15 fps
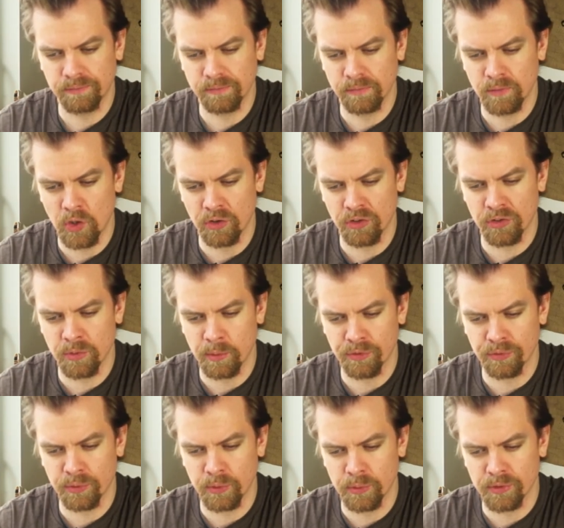noticeable
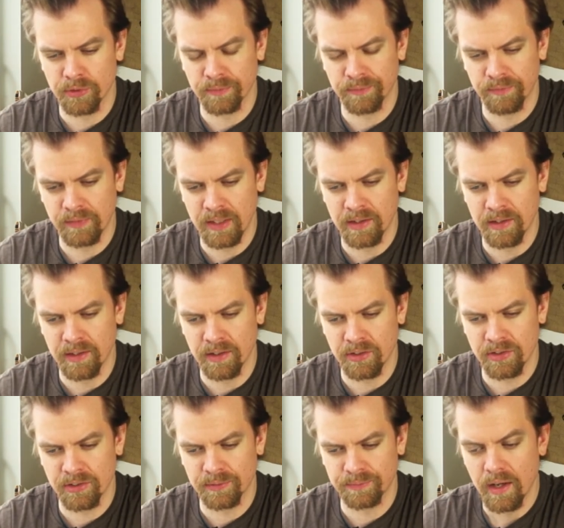fruit in
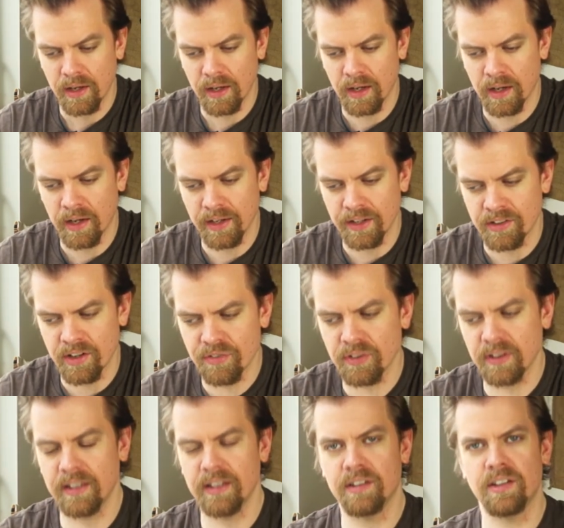this, and
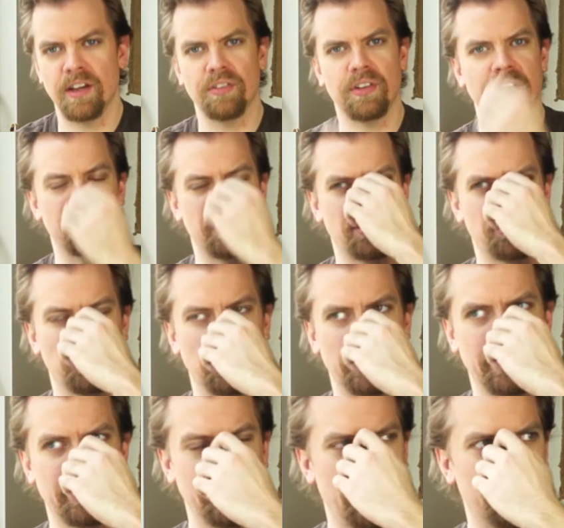definitely tastes more
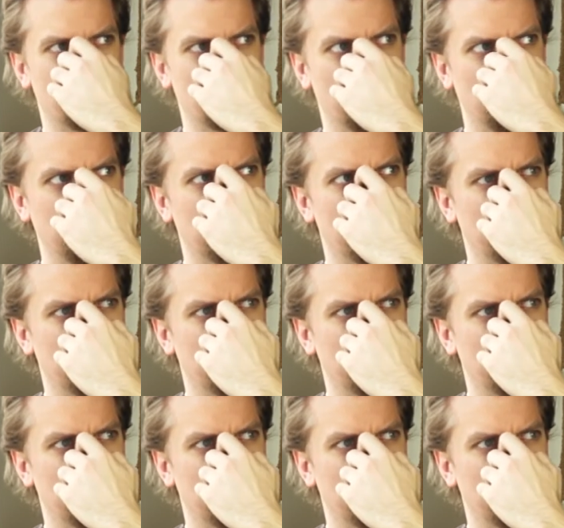like a natural